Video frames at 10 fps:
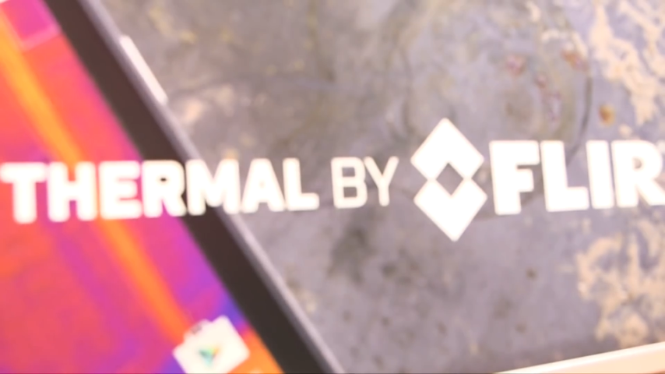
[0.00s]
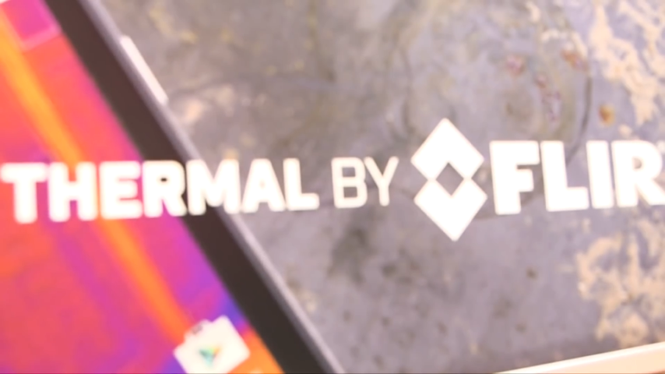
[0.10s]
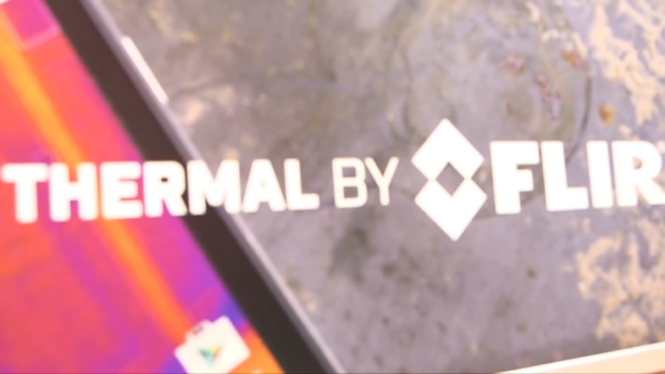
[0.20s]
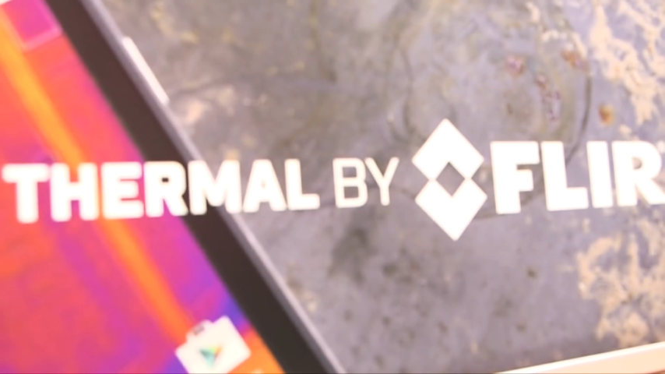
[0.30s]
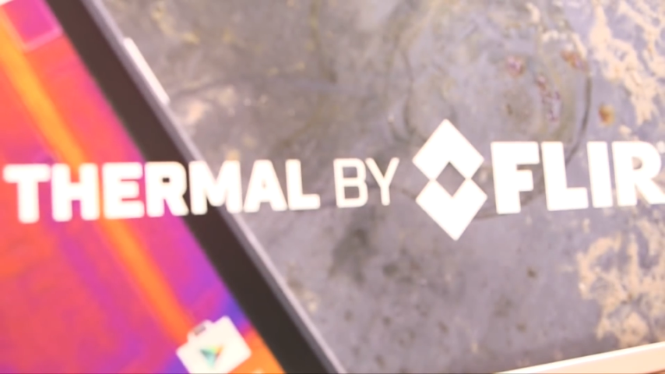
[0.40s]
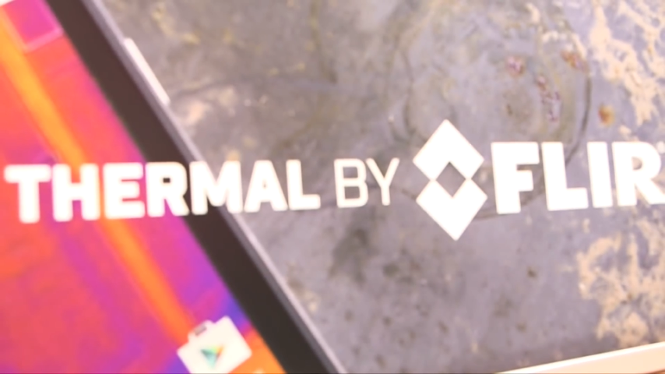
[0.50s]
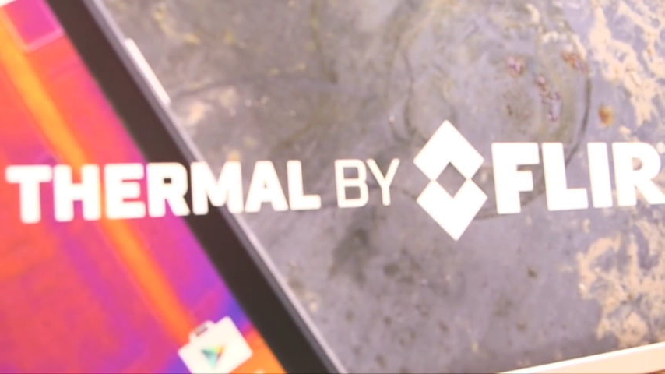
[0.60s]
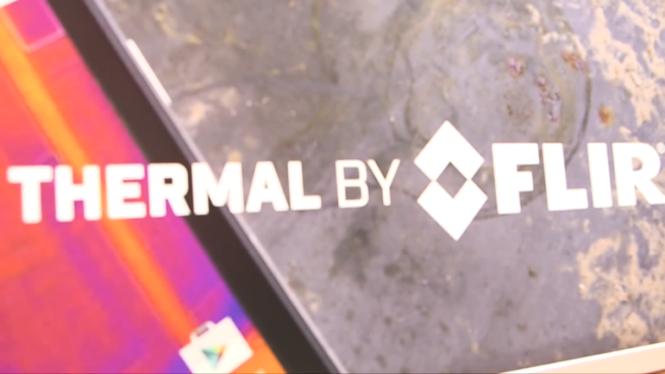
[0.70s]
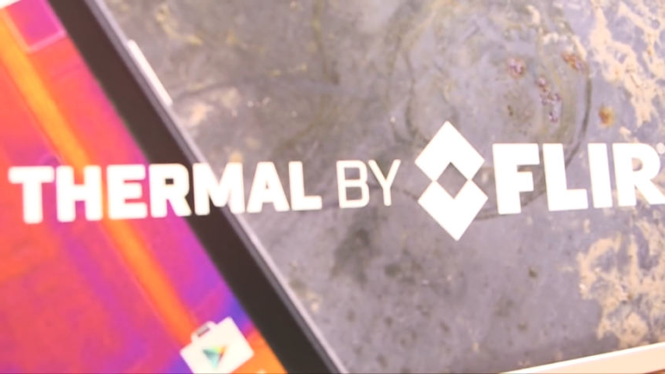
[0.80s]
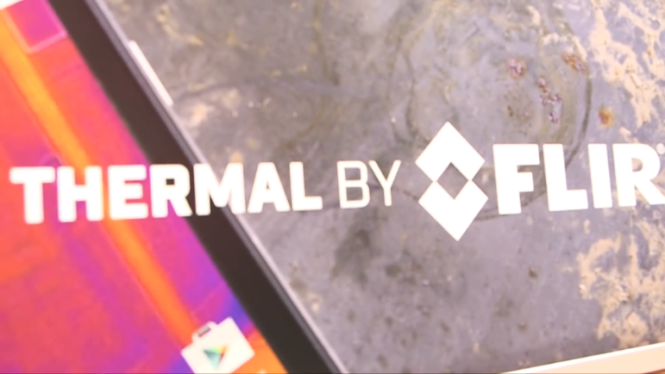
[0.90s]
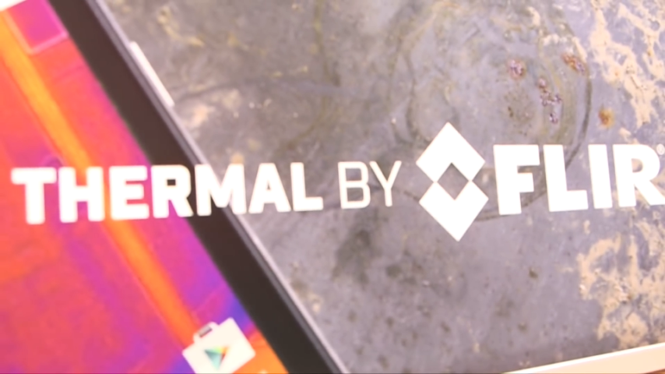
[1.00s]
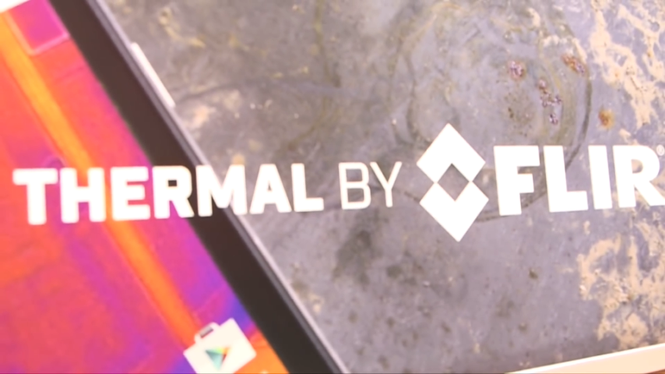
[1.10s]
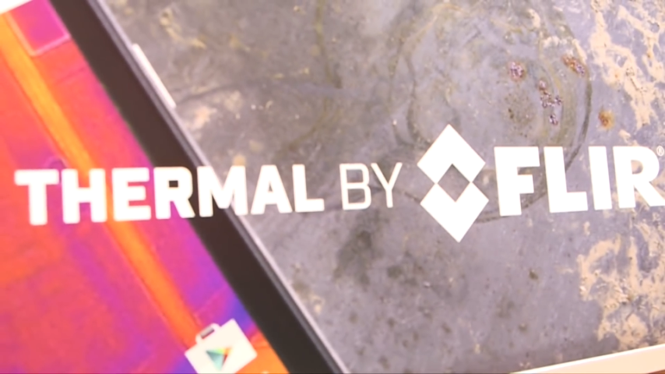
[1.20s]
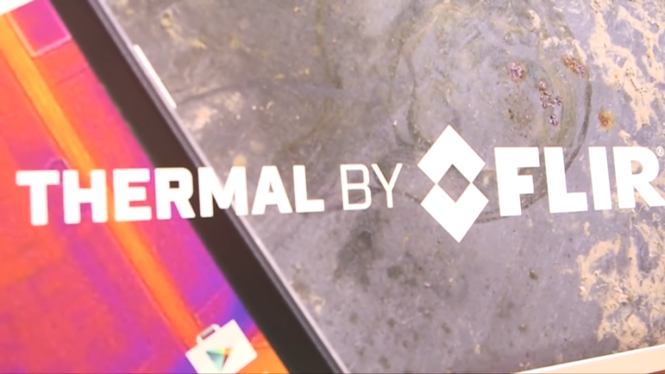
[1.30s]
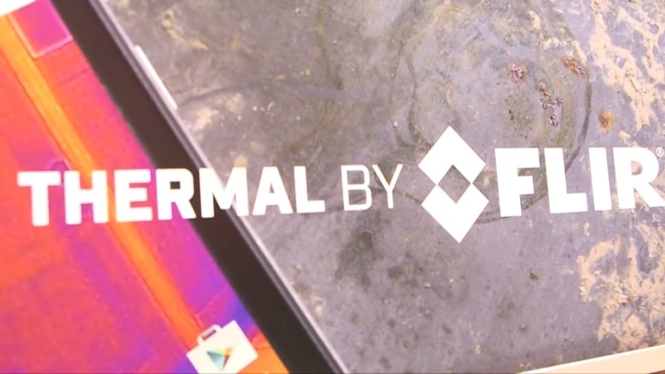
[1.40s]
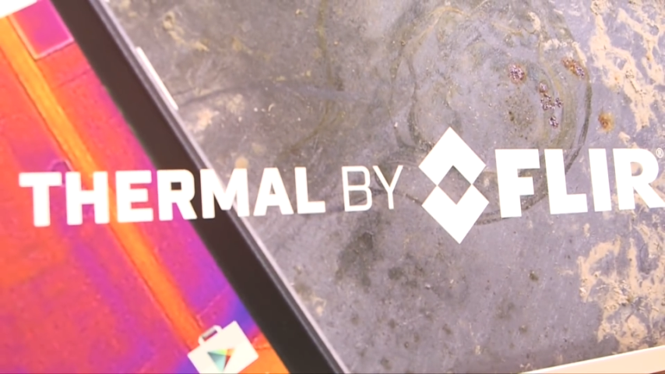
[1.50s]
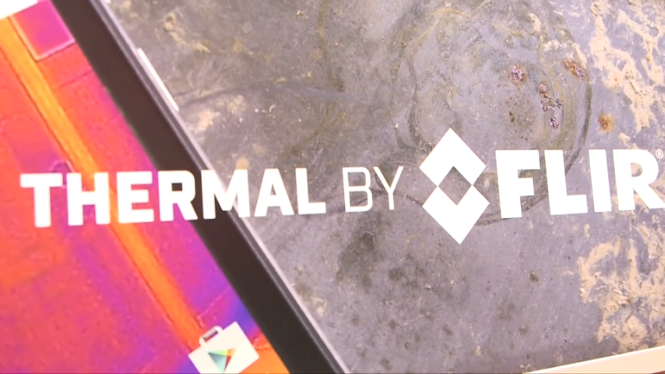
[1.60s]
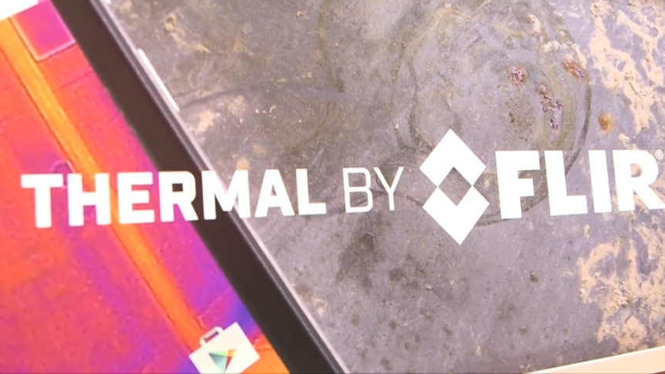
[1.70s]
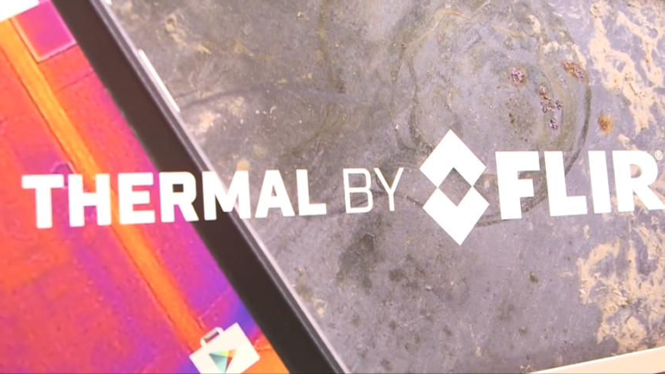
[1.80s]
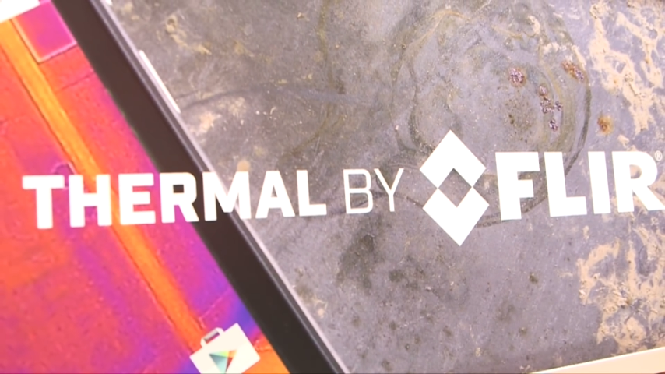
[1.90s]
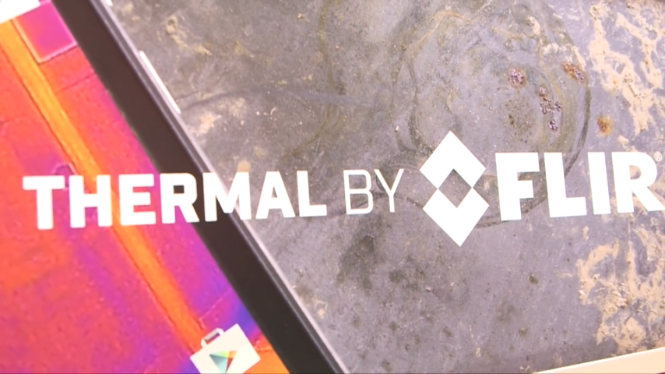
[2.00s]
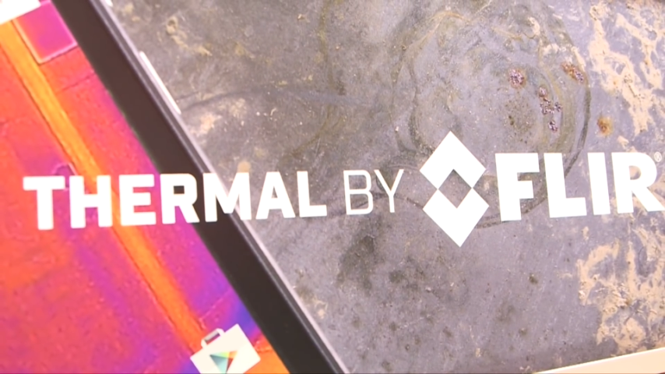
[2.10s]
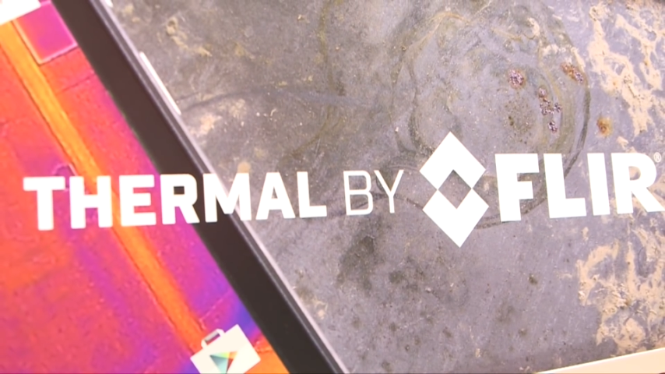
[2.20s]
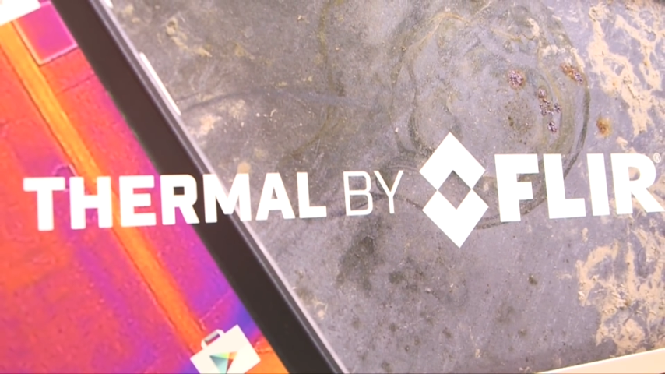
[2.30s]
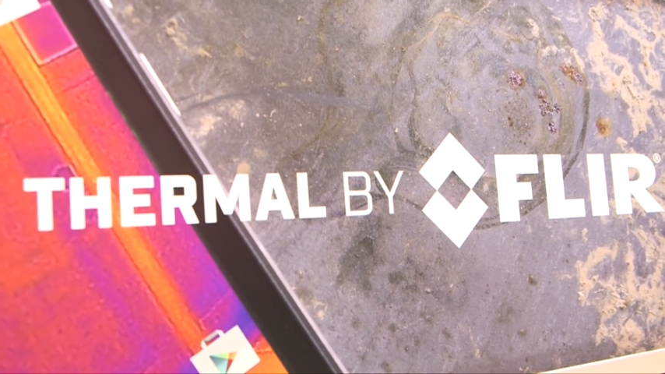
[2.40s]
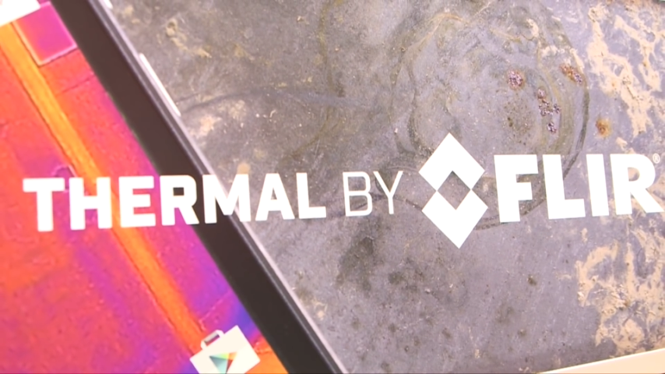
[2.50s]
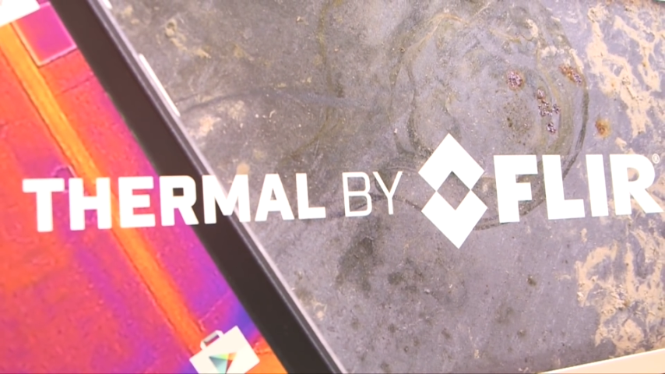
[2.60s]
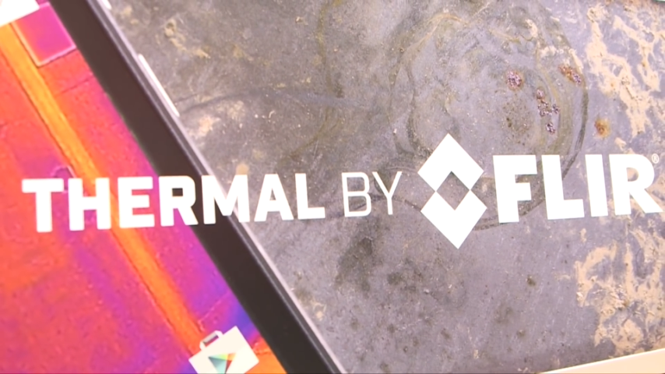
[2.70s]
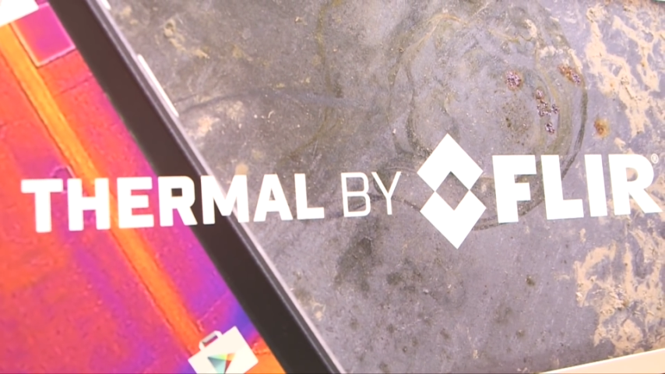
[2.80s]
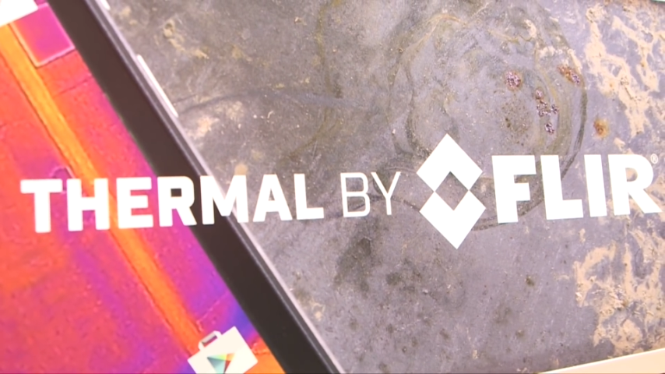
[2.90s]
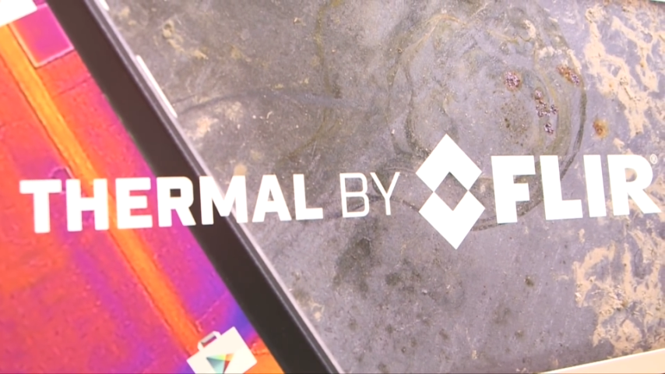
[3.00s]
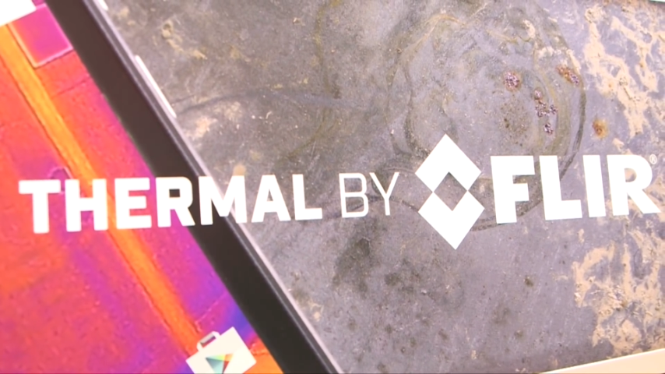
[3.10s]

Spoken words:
Nobody's mouth can be seen.